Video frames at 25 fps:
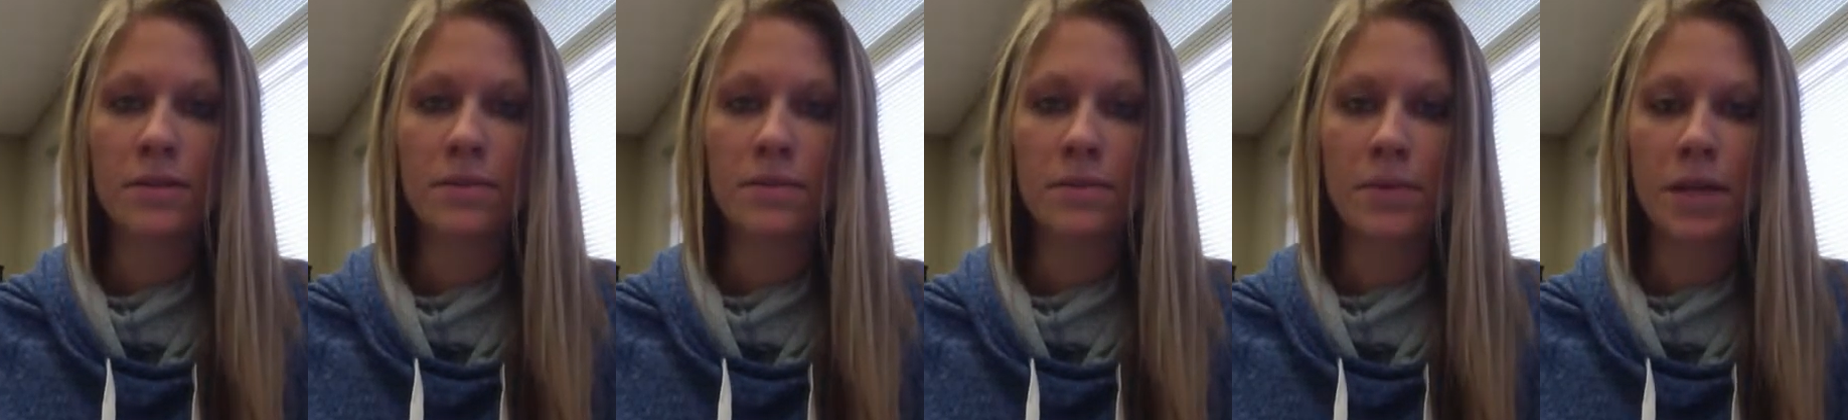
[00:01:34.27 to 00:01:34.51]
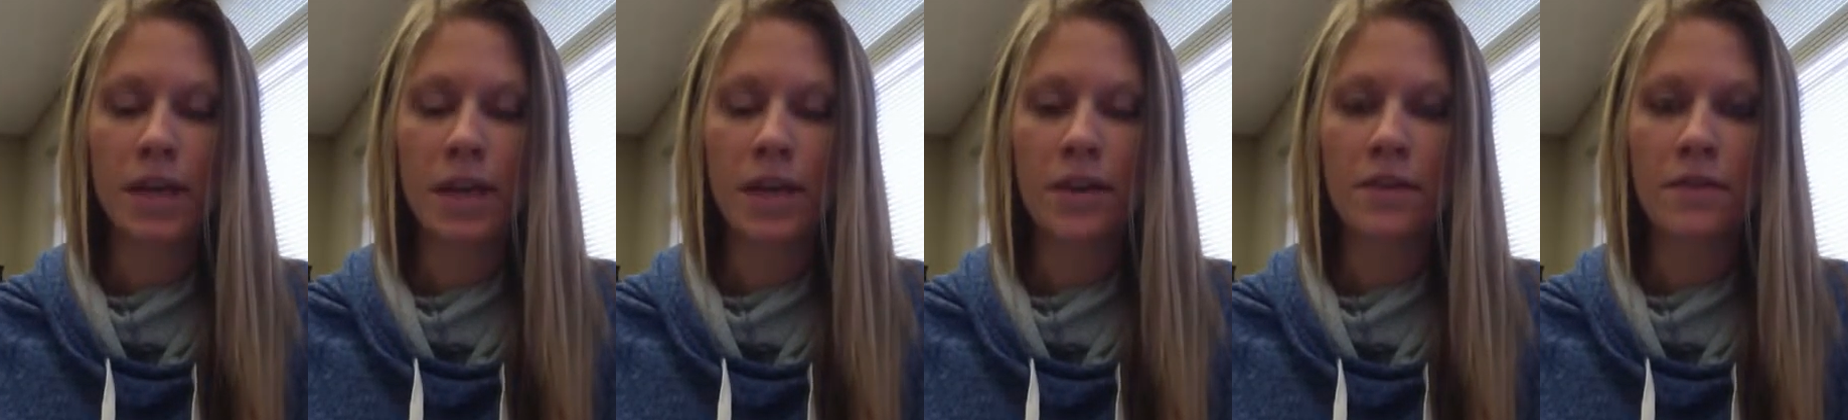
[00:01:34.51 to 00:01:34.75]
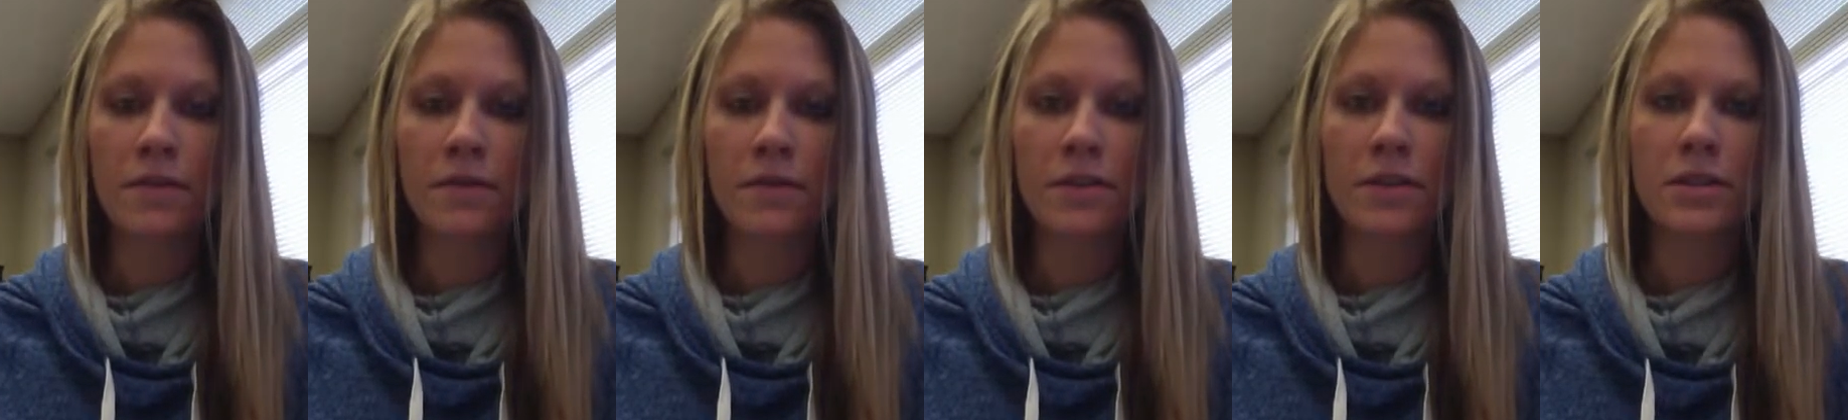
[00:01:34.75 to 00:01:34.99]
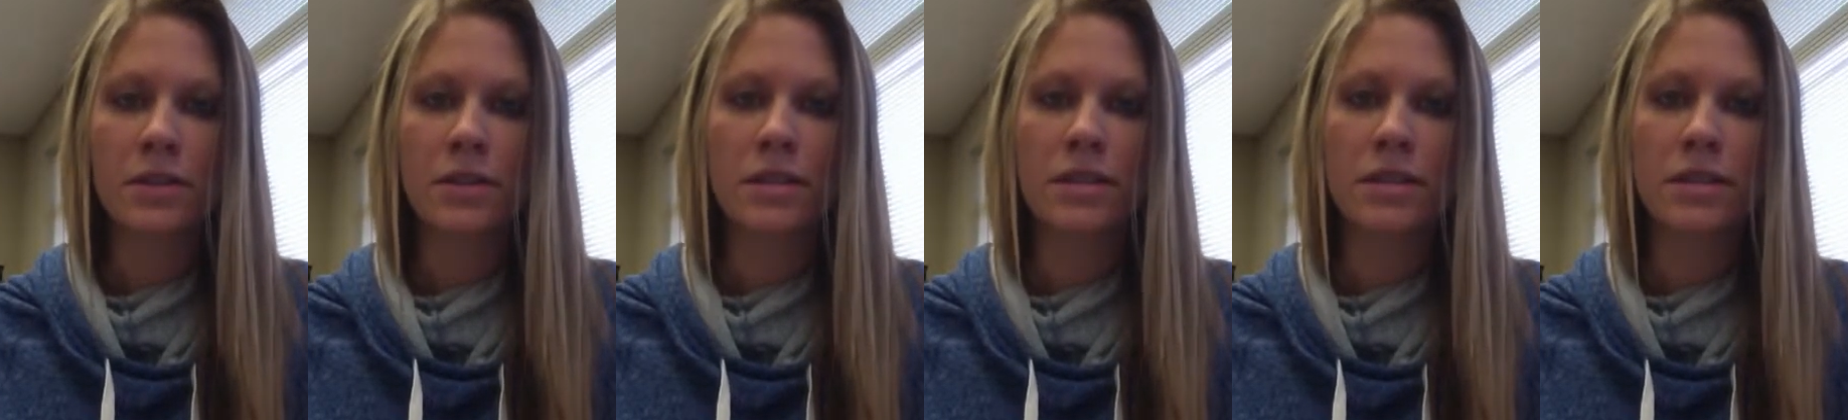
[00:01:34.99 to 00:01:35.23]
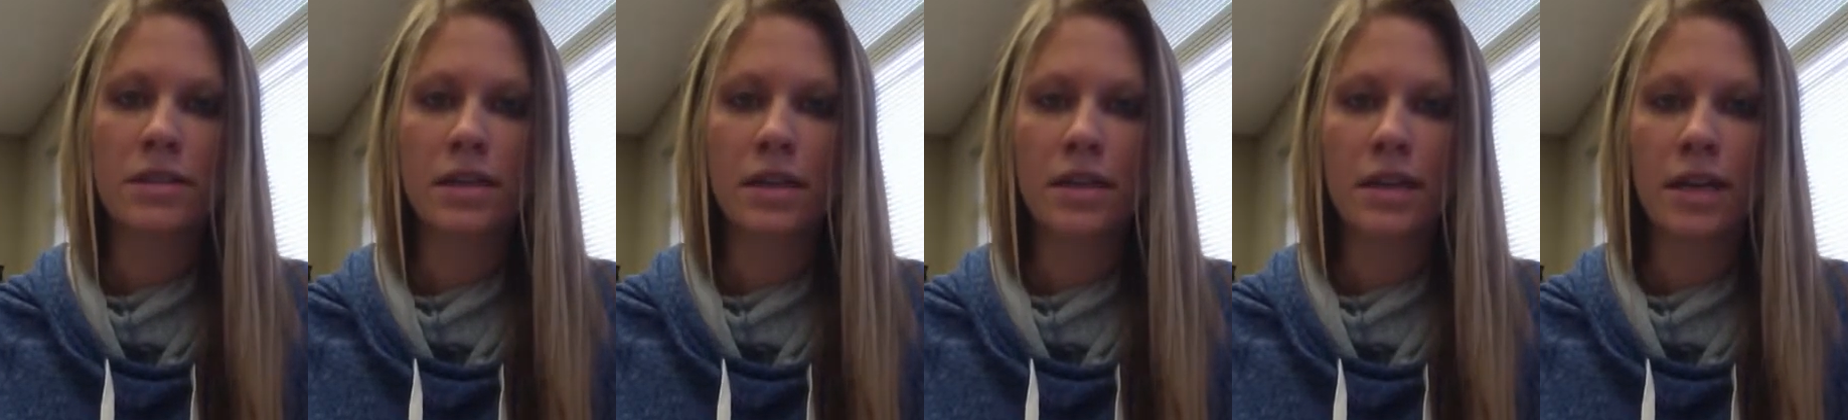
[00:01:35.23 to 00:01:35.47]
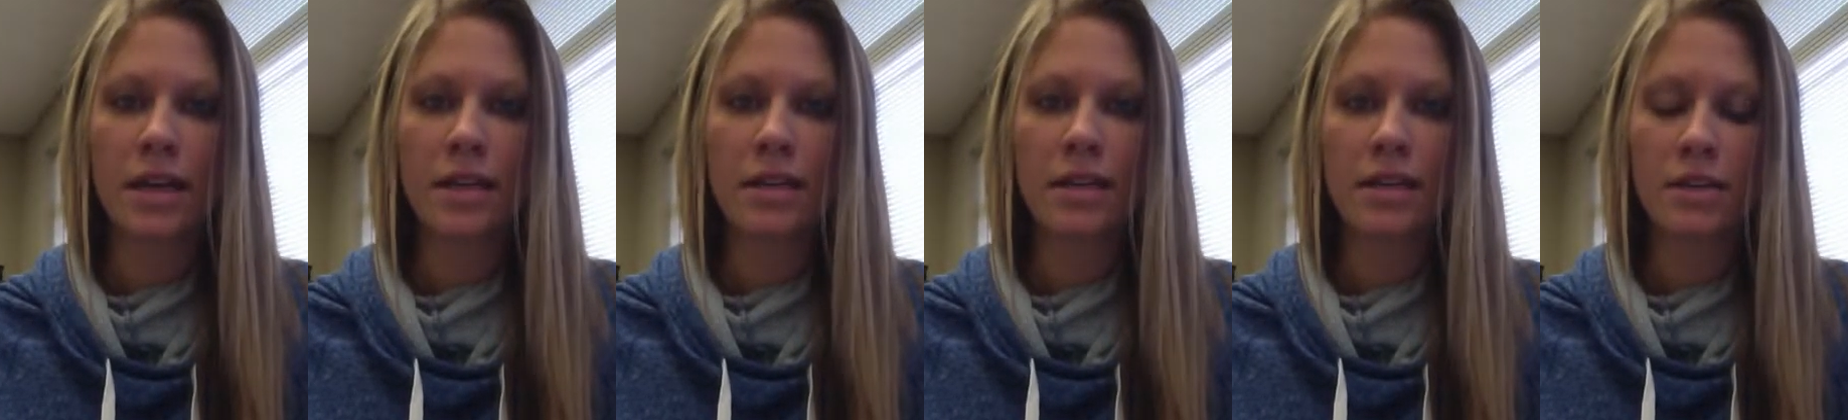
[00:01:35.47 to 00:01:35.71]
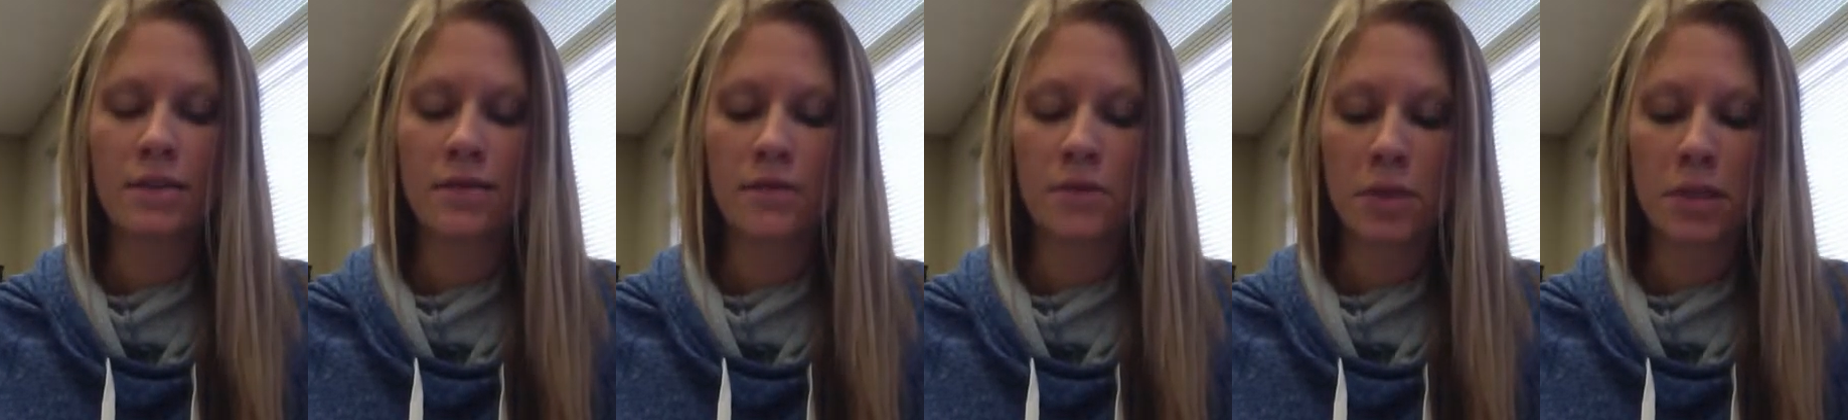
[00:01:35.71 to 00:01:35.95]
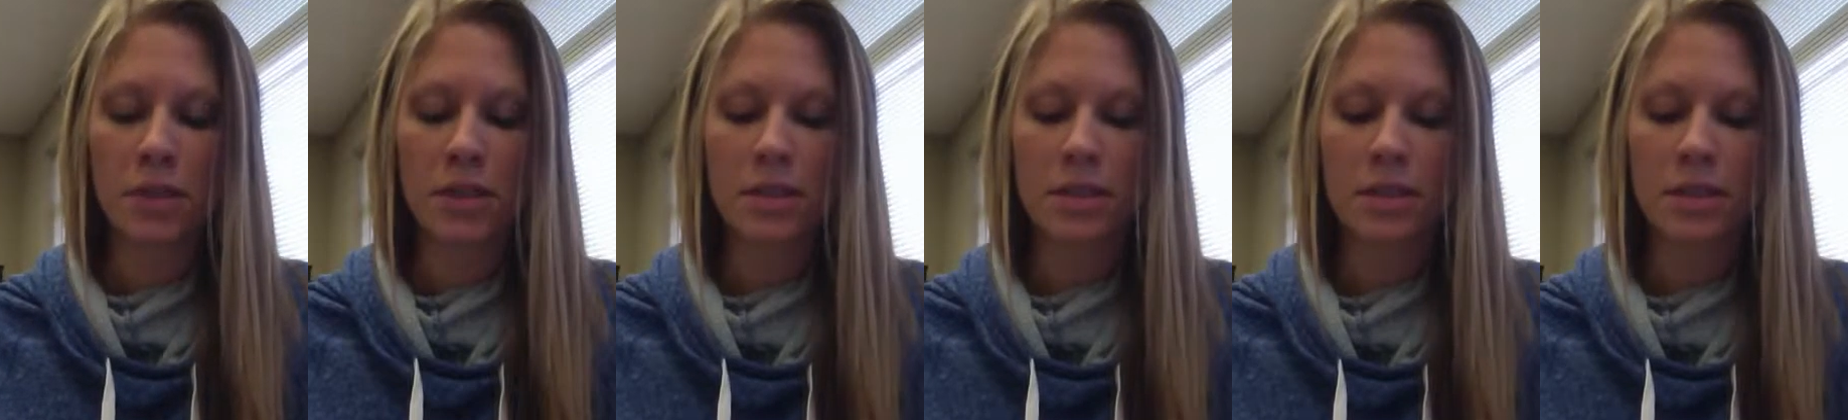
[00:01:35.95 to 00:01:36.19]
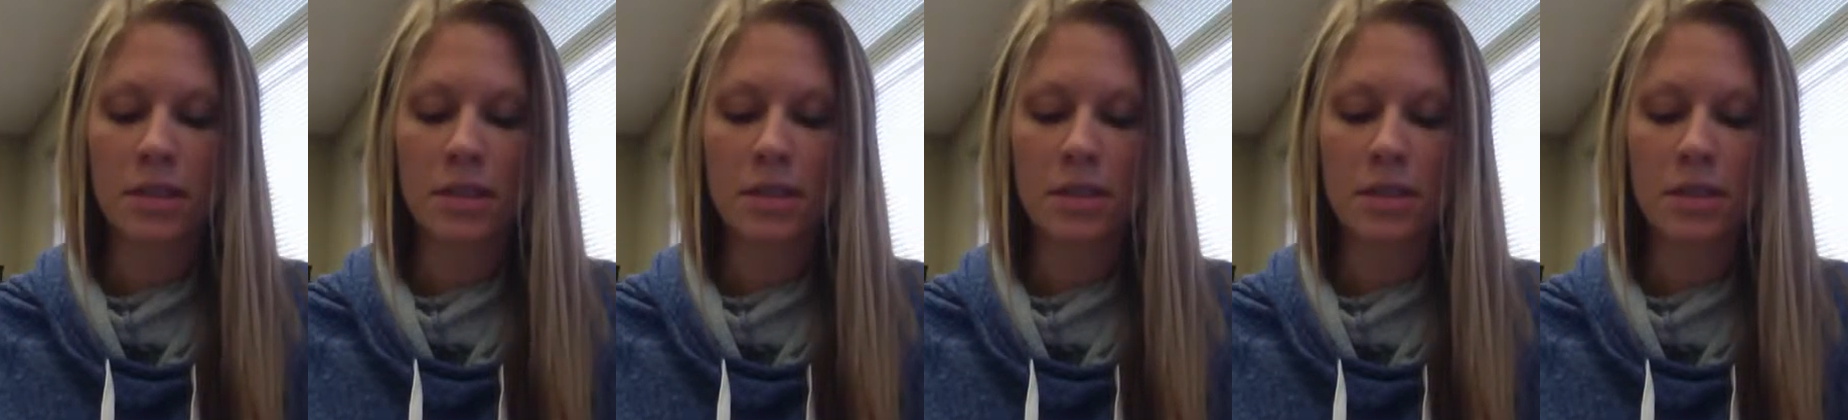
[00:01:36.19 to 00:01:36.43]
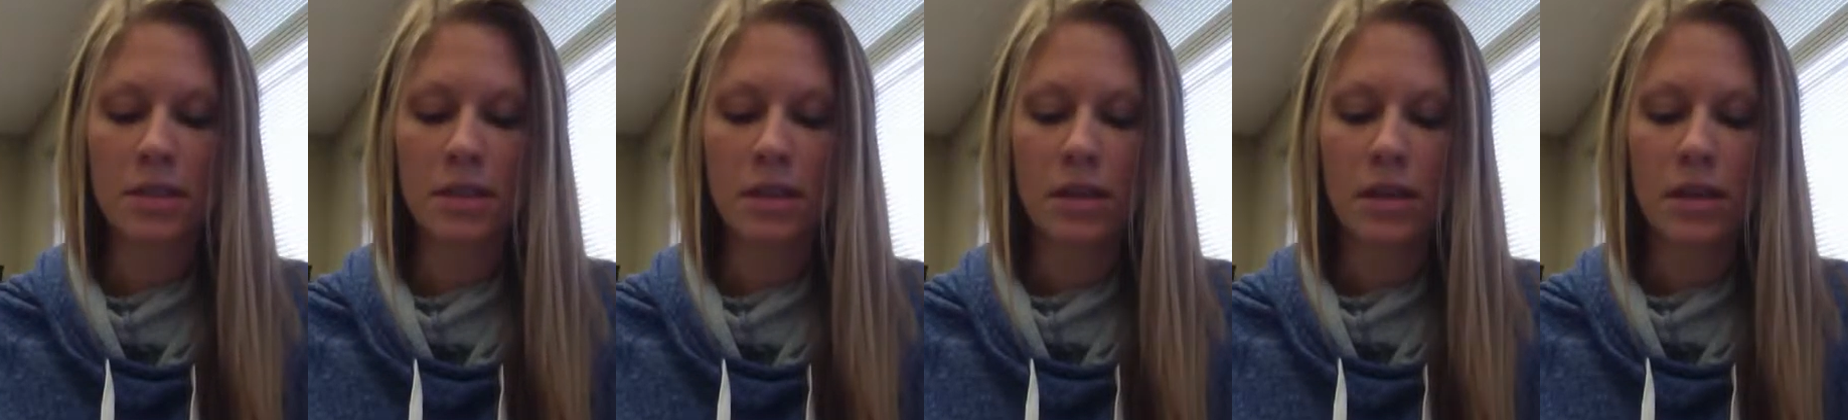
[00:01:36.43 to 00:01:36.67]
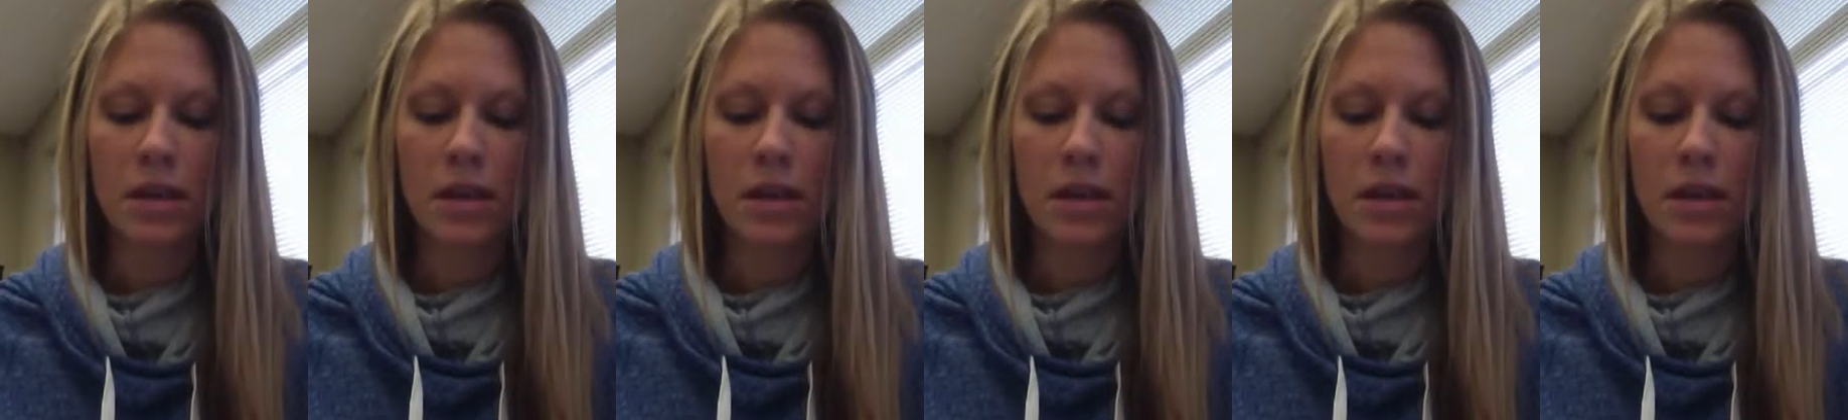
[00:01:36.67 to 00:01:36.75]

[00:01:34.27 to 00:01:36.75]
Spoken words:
began their first season in 1946,